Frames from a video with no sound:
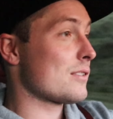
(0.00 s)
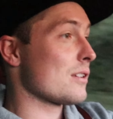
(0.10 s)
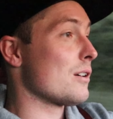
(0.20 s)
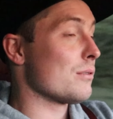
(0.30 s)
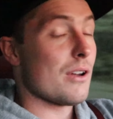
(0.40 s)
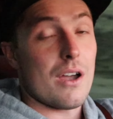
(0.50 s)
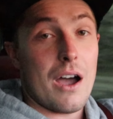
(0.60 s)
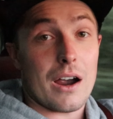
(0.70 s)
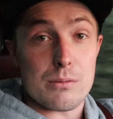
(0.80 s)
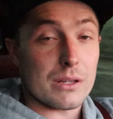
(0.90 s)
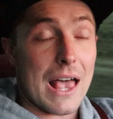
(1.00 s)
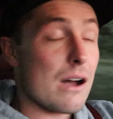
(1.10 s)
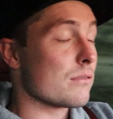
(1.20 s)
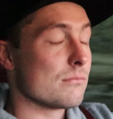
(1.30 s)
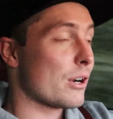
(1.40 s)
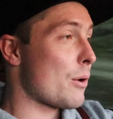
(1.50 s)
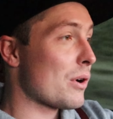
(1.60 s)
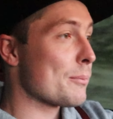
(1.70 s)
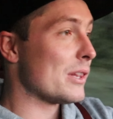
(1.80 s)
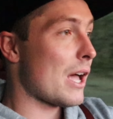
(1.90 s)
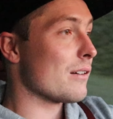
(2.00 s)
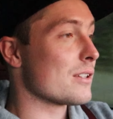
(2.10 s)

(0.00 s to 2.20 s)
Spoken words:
so I can be loud when I want to be loud,